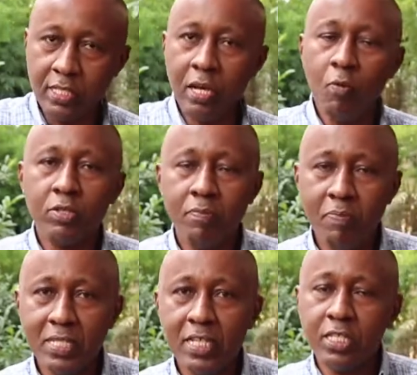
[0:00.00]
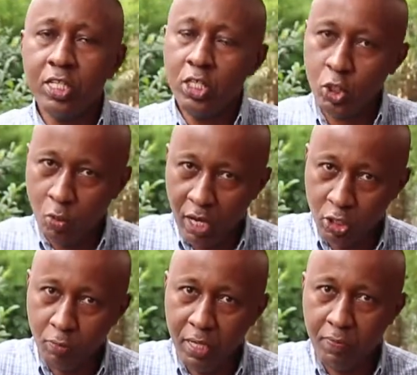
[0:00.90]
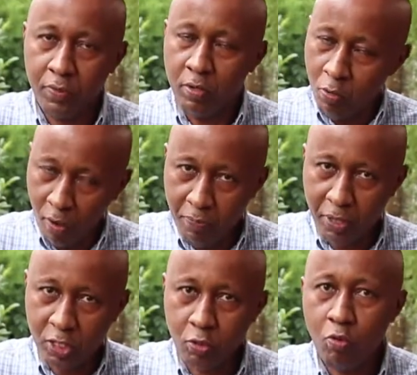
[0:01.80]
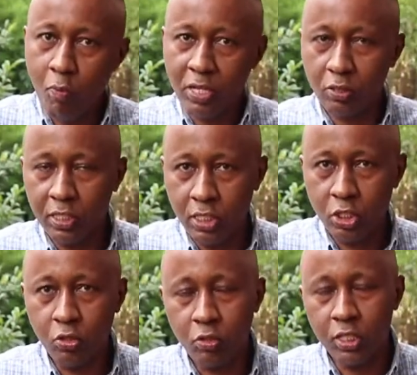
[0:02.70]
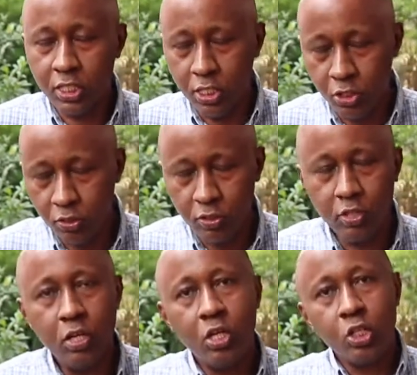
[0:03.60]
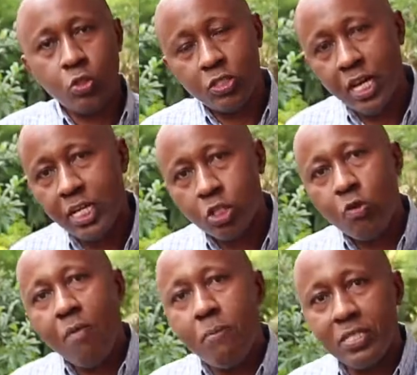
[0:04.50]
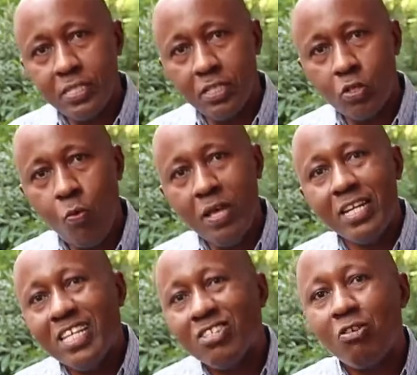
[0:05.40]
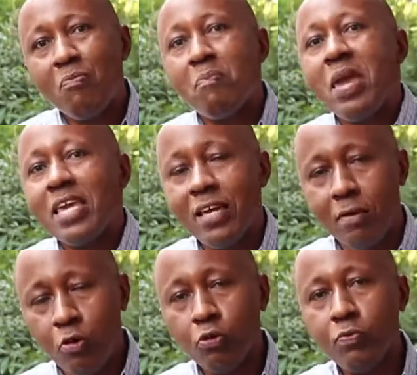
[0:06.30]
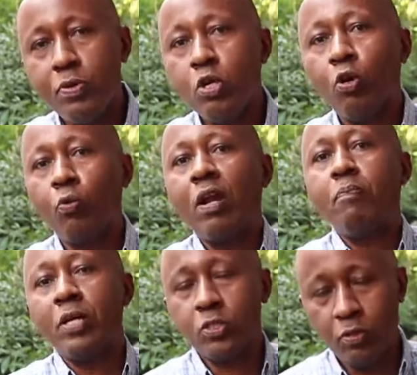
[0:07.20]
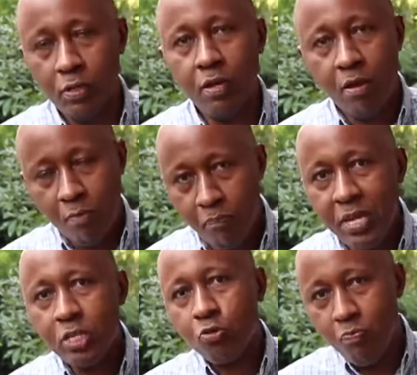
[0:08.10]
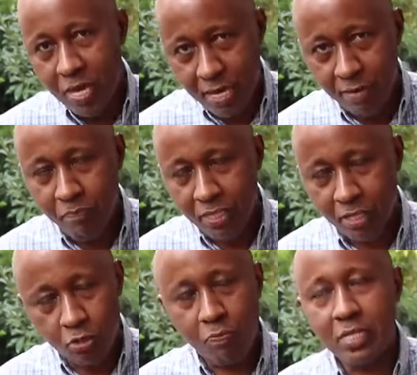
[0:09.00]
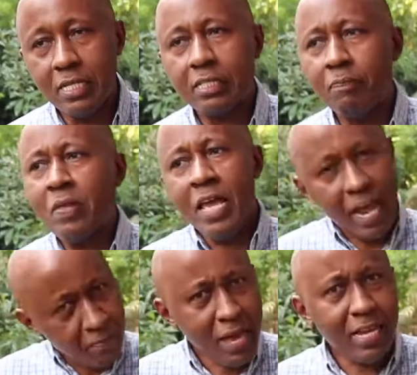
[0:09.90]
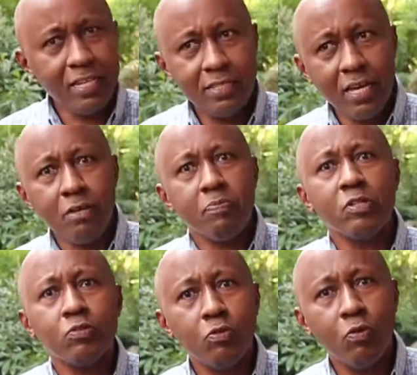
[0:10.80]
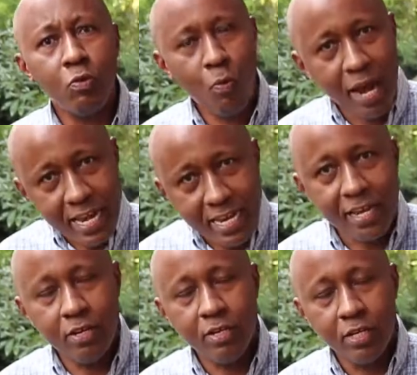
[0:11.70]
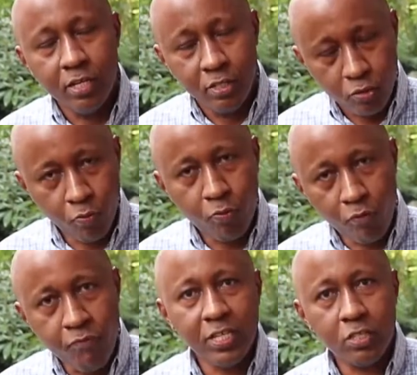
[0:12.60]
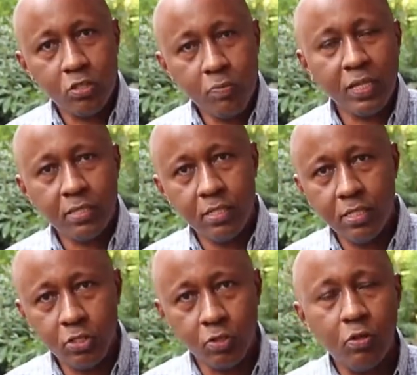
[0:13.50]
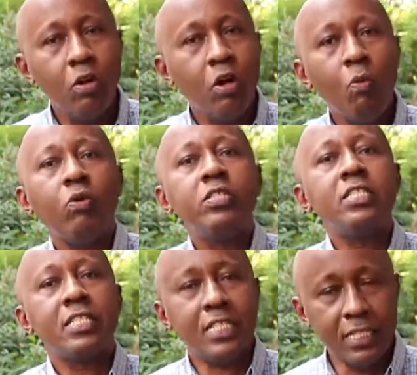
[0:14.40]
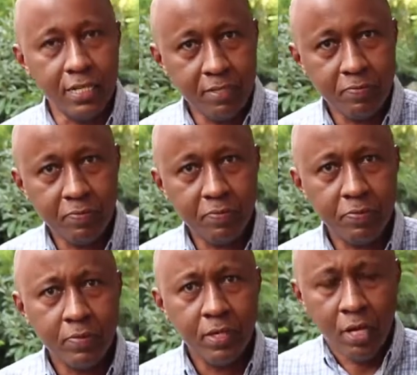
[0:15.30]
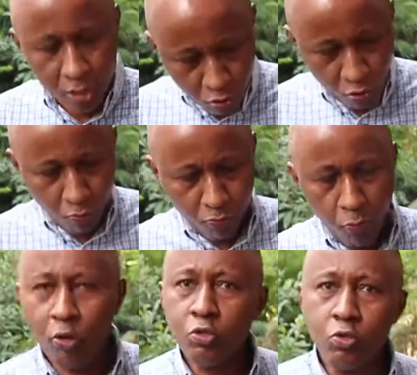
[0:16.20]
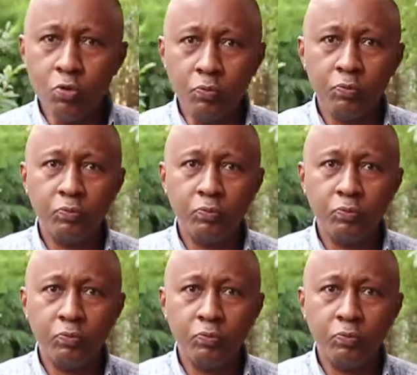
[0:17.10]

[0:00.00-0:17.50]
That was business to a customer, one person who makes all the decisions, to selling to a business where the decision making goes beyond one person, B2B, business to business. And in my case, the other person who I needed to convince to make this decision was this secretary. So what to do?